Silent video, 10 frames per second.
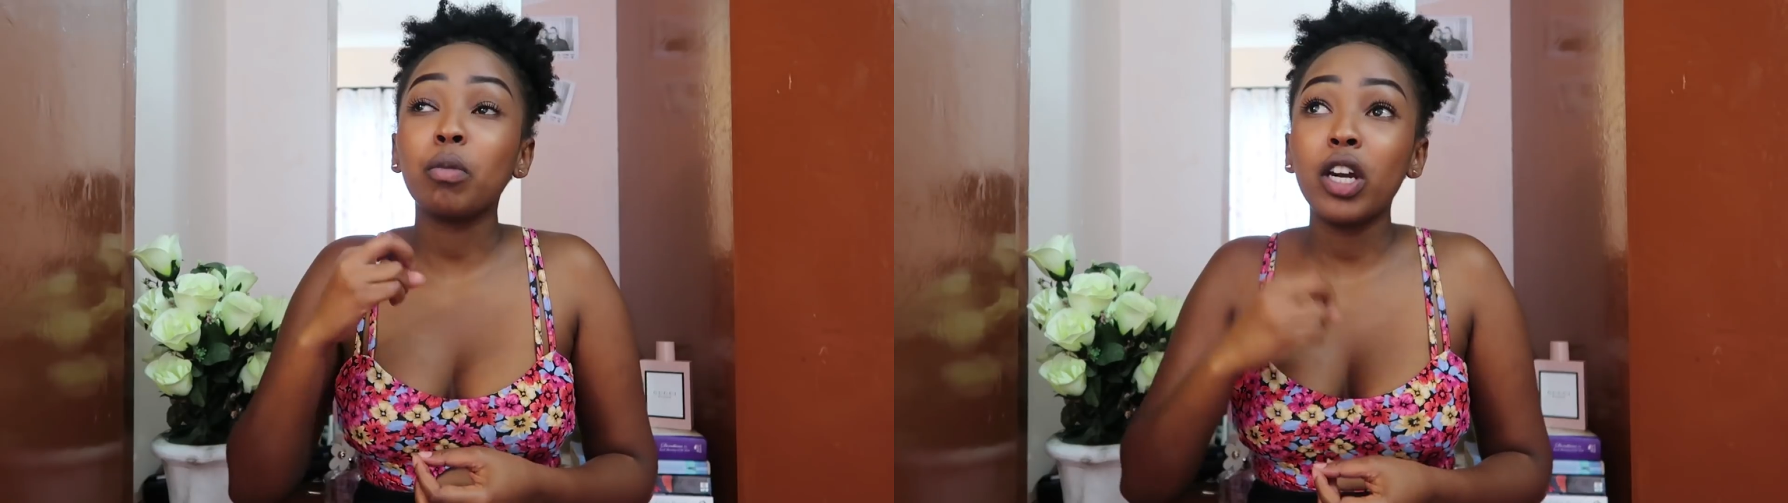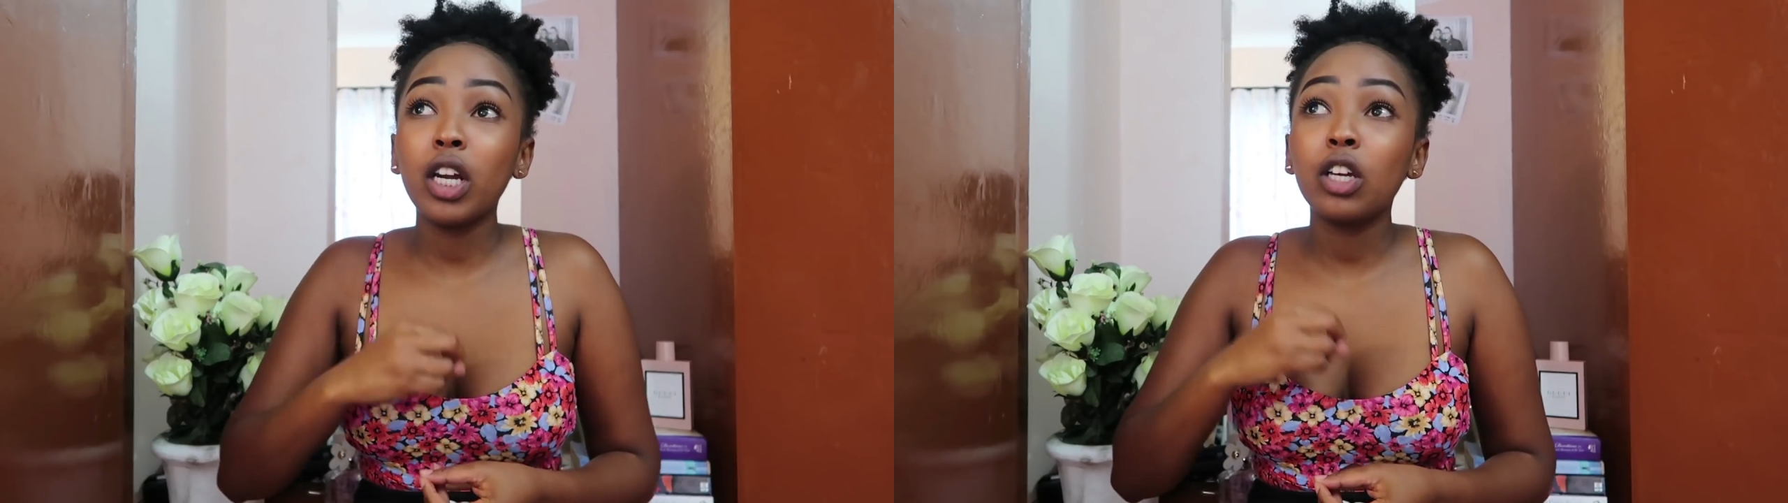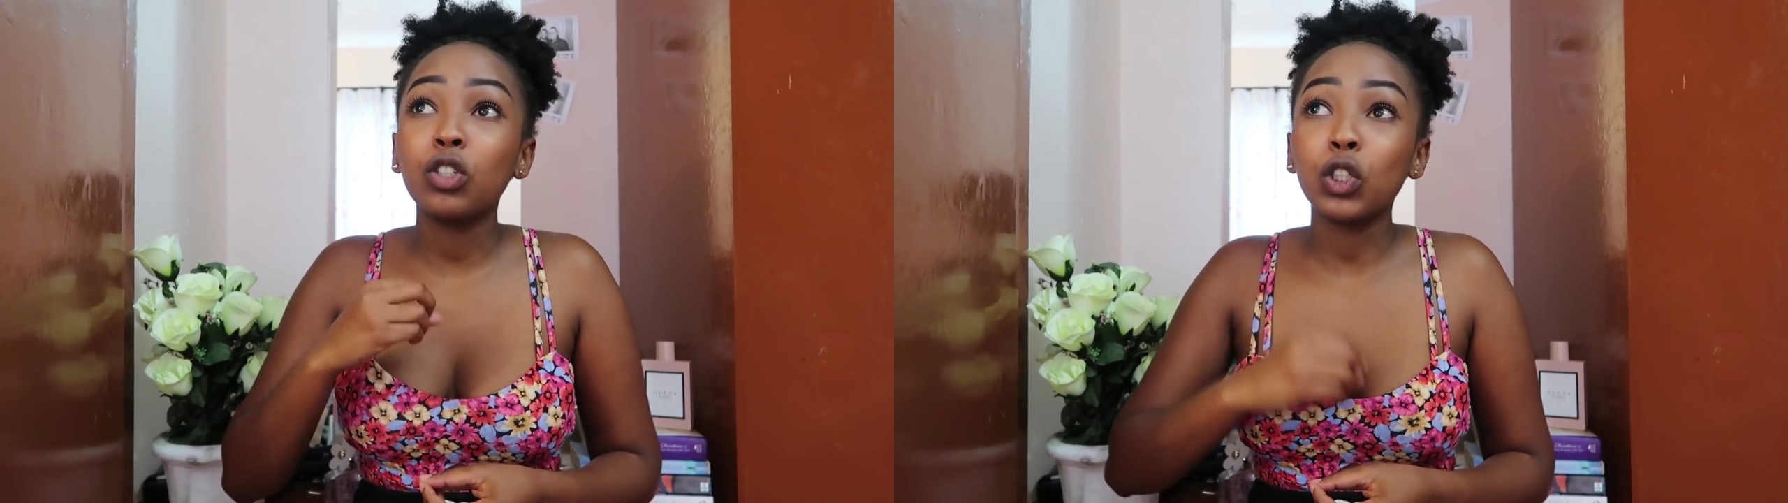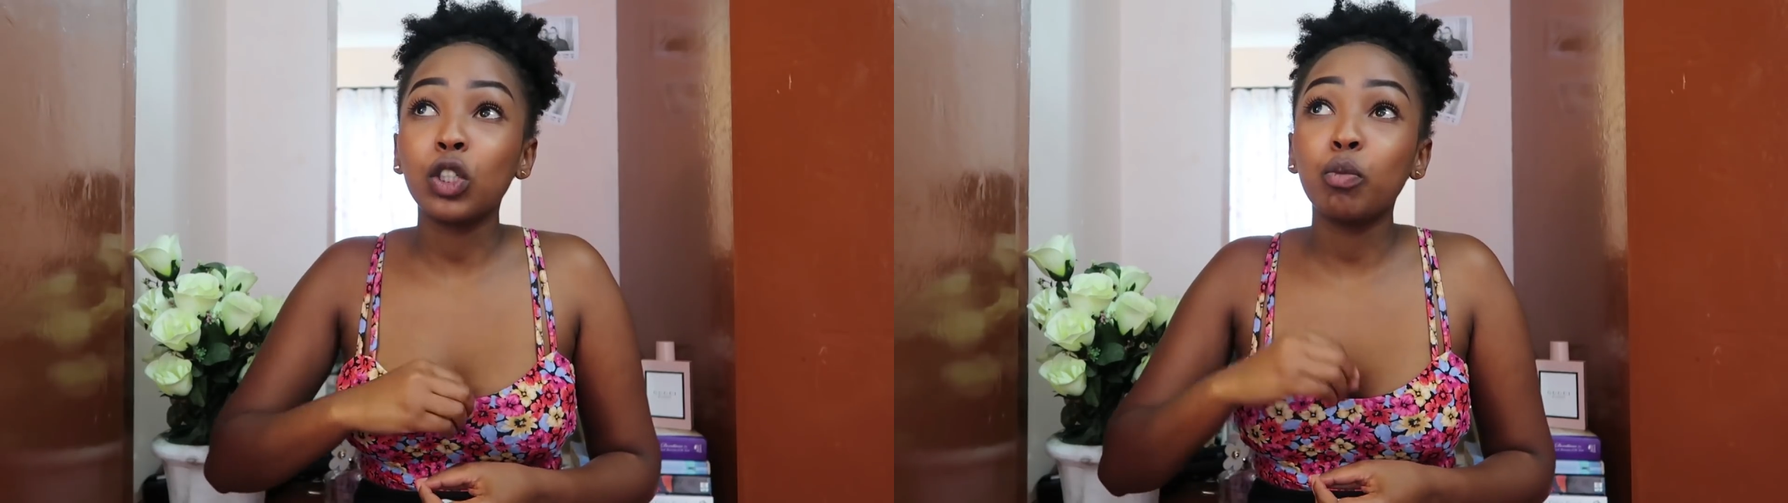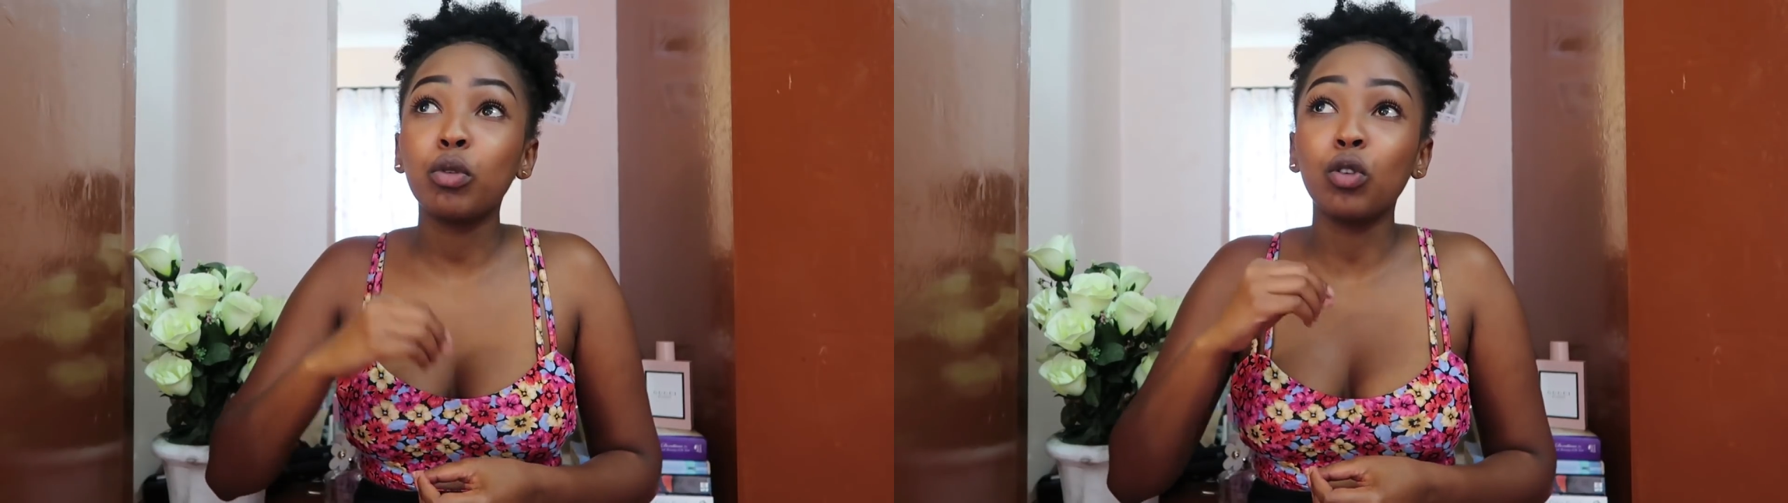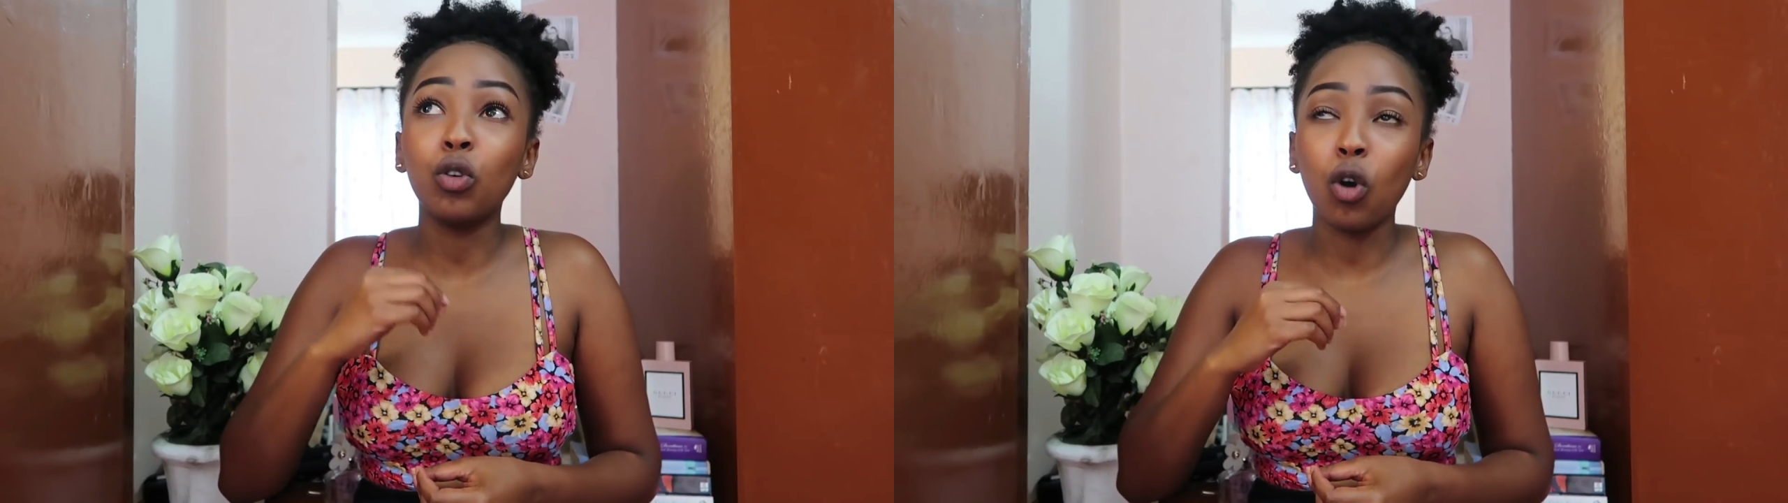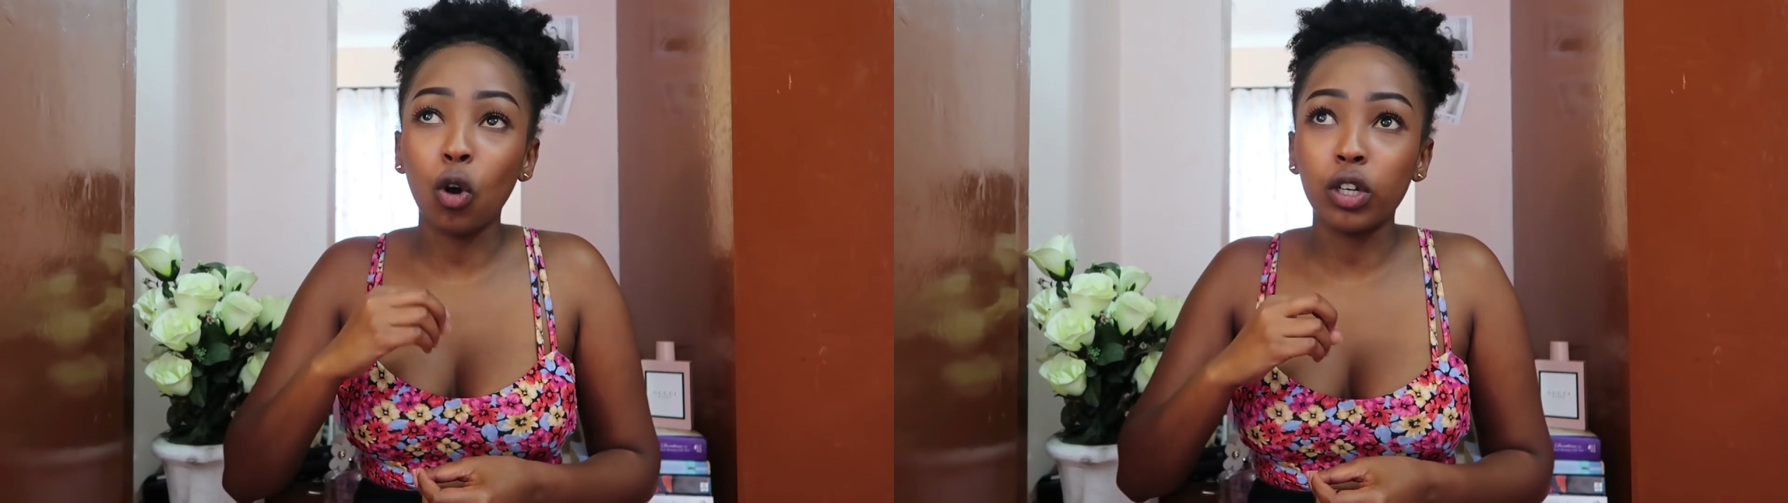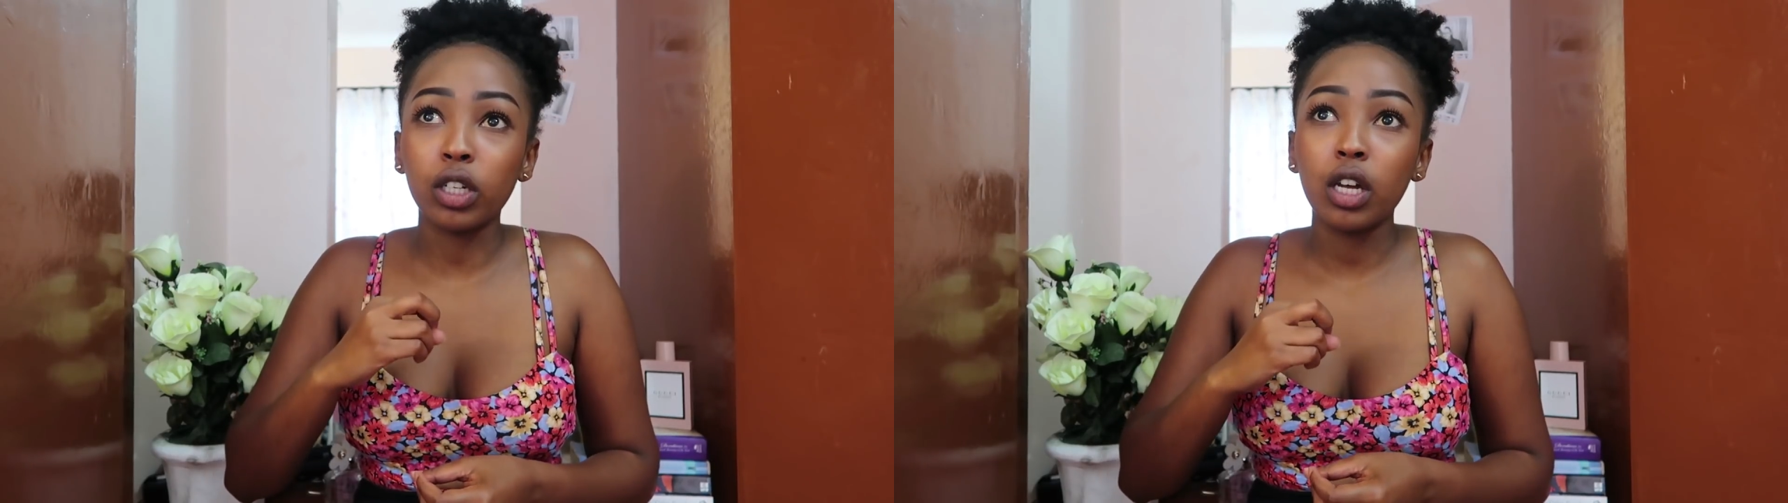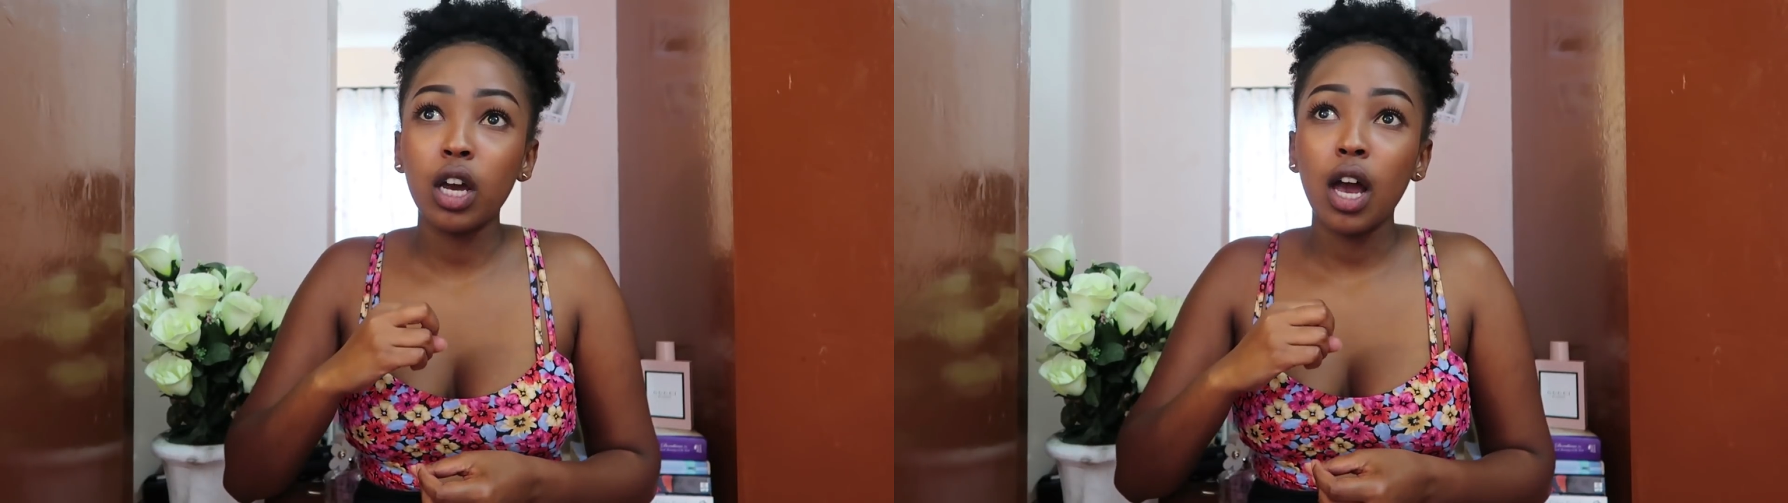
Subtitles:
my relationship with God